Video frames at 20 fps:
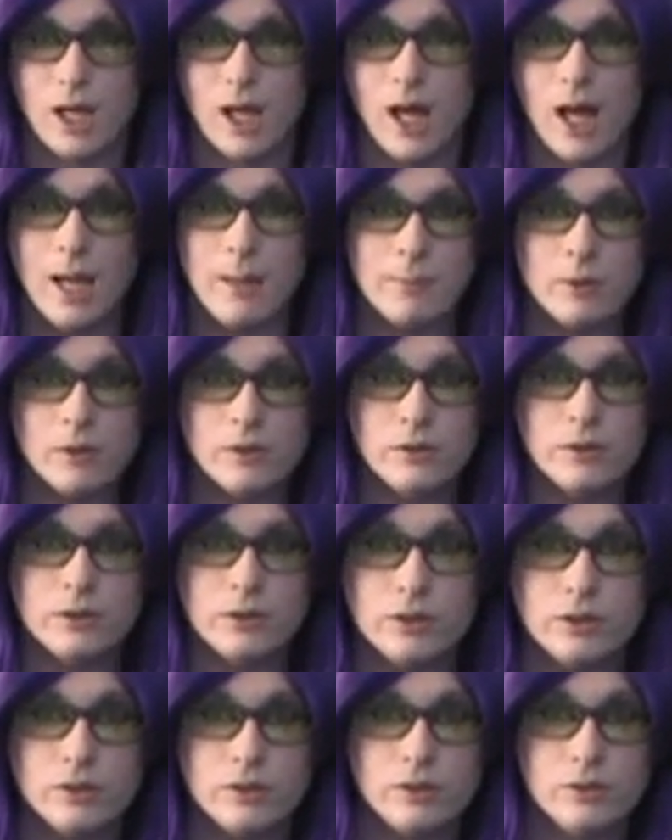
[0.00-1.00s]
I'm
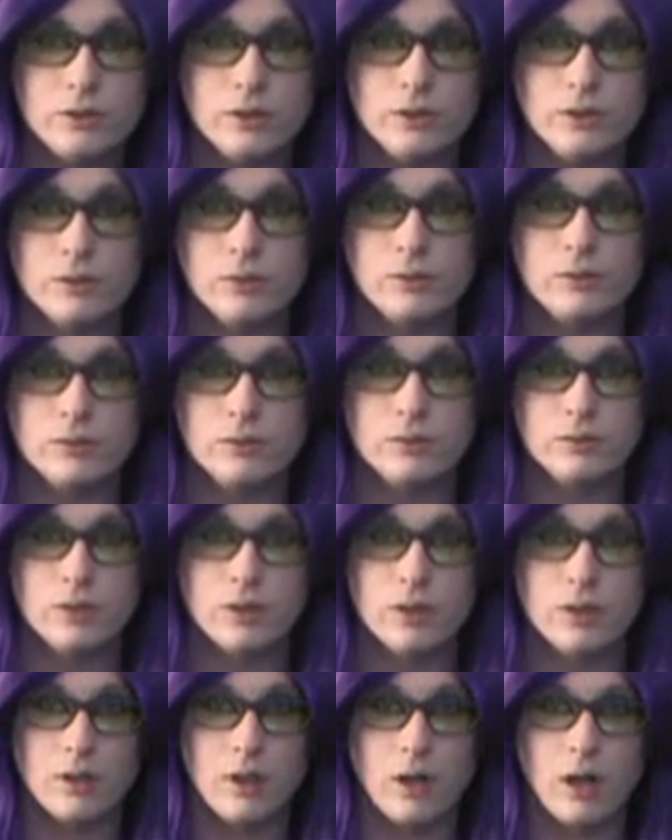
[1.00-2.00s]
going to do
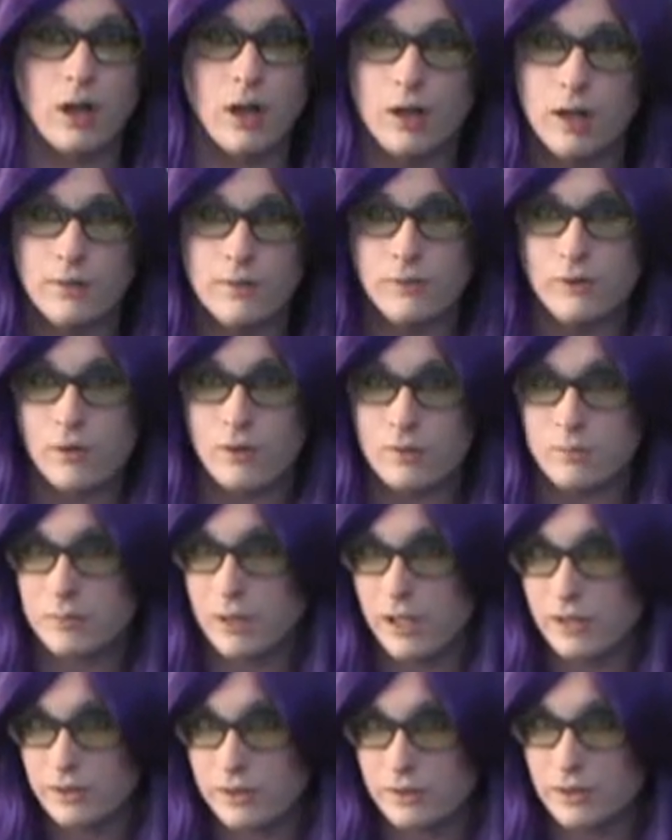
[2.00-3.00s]
all 4
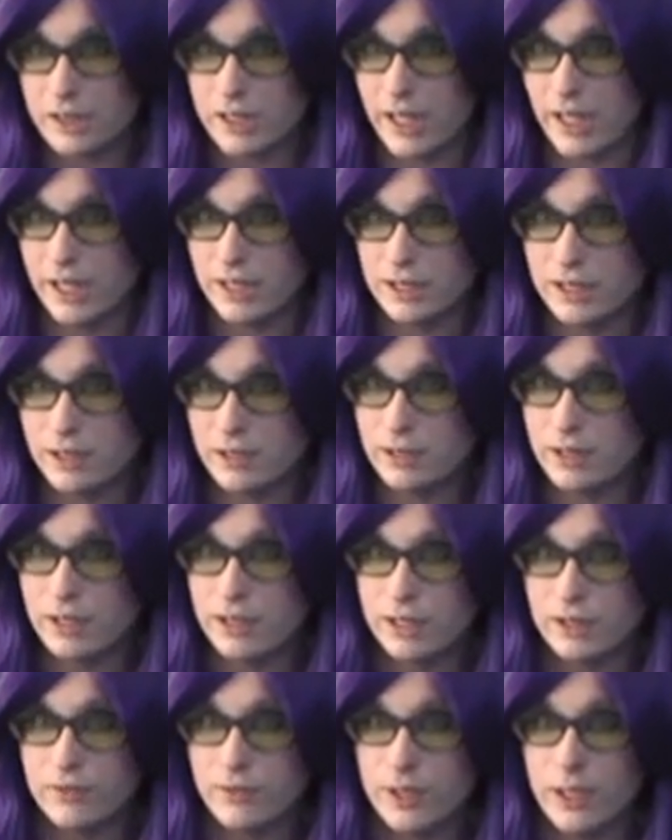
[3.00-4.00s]
months of changes
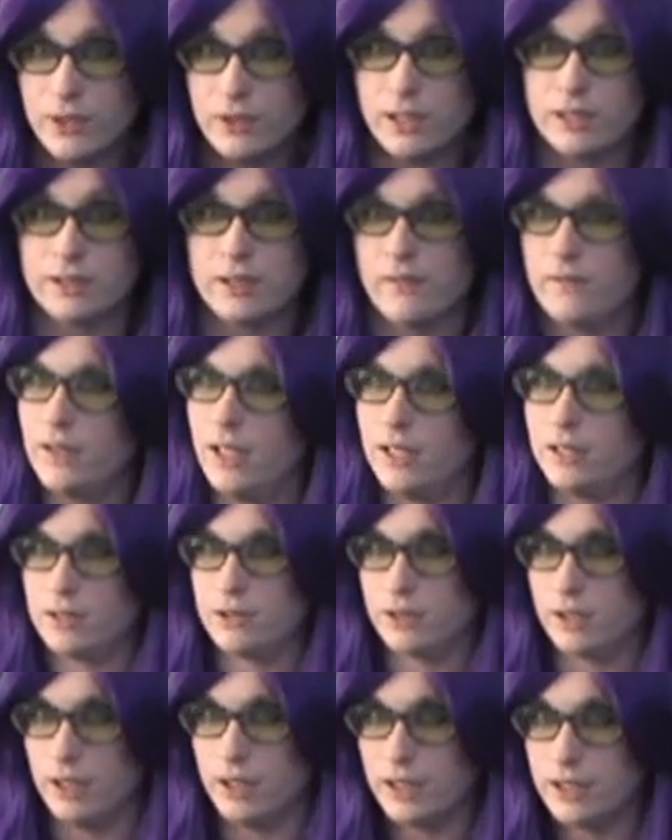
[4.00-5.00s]
in this video, as I've
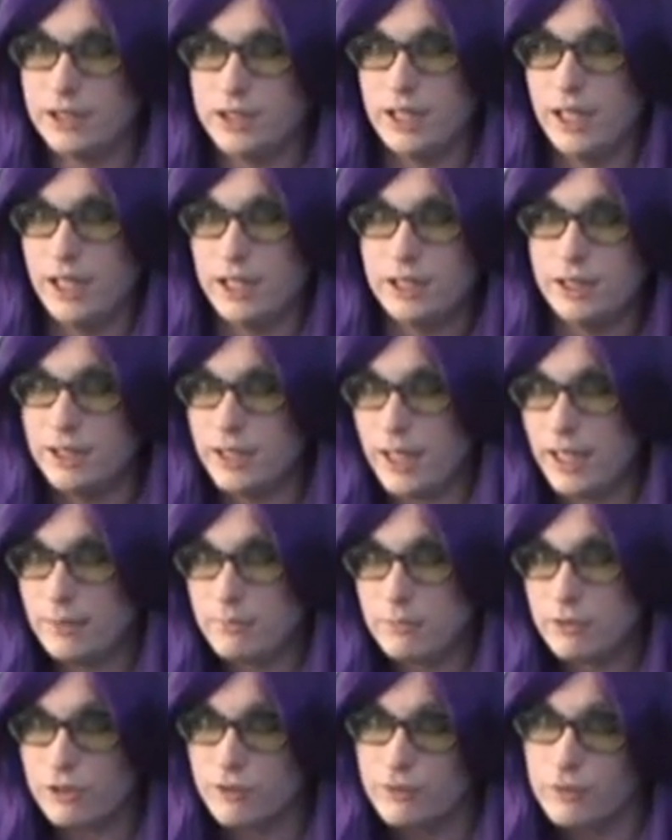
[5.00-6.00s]
not done a change
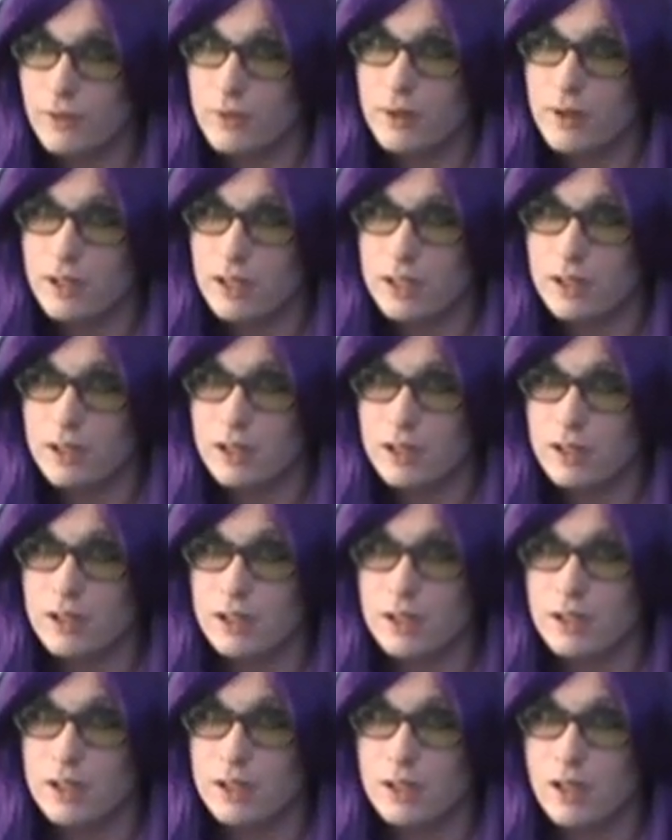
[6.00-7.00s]
yet before.
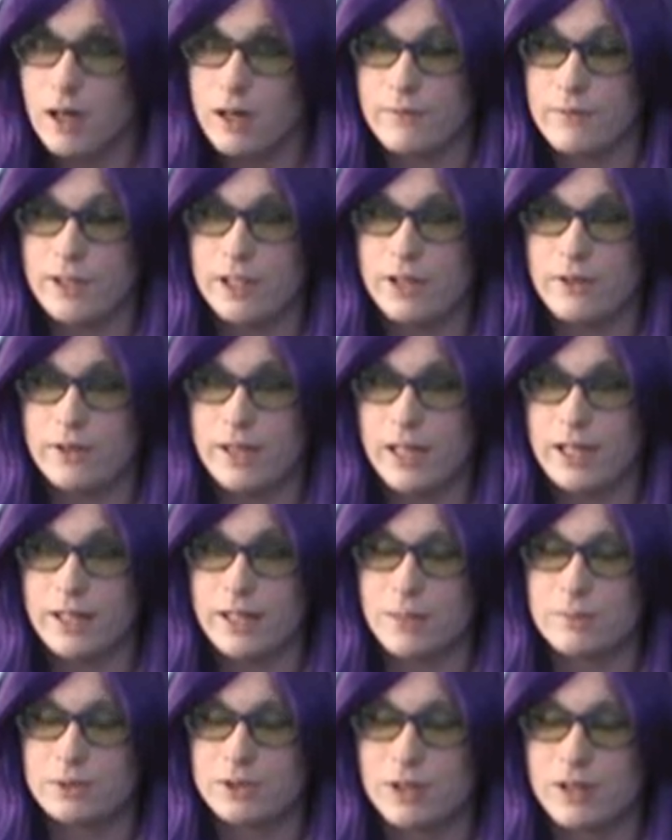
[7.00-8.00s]
A video
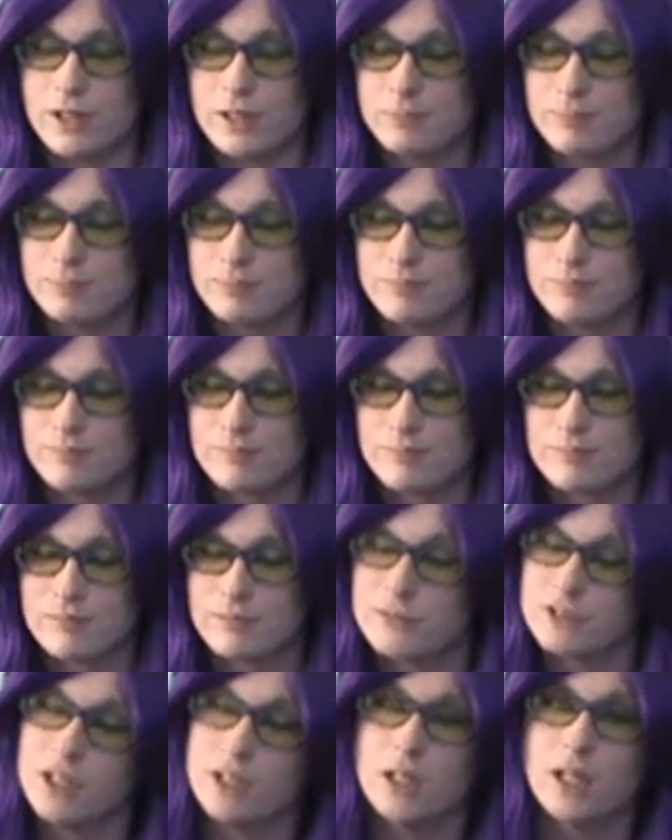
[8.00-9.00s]
yet, I'm sorry.
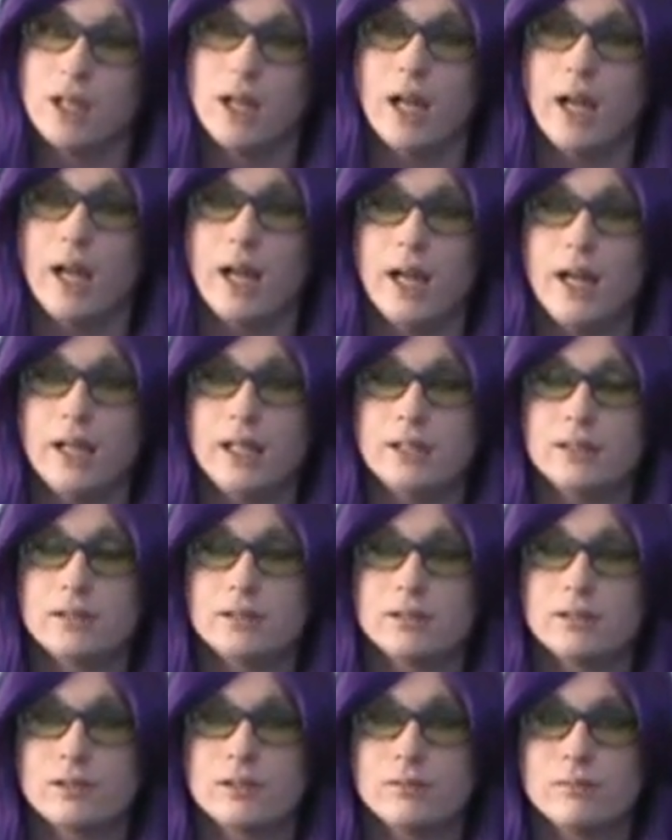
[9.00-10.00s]

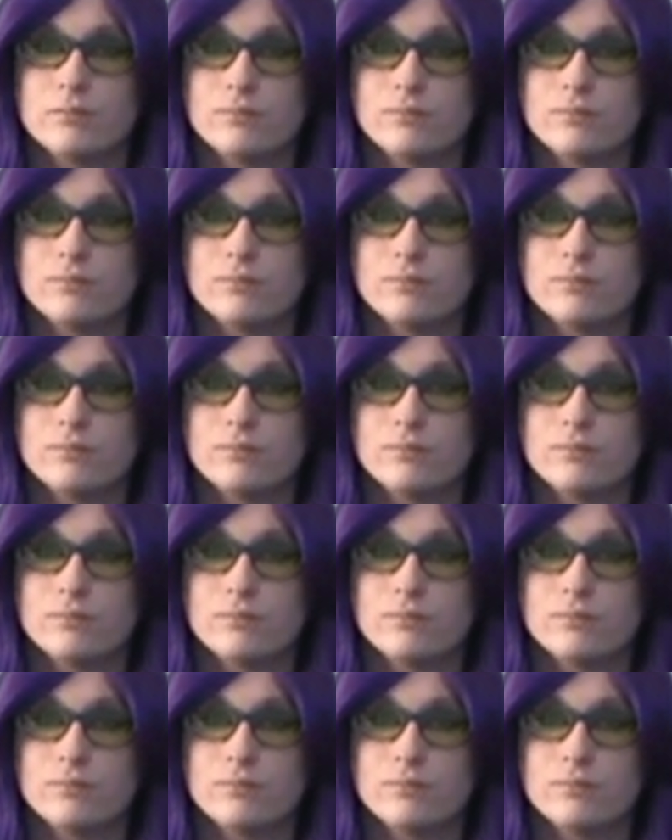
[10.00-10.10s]
And,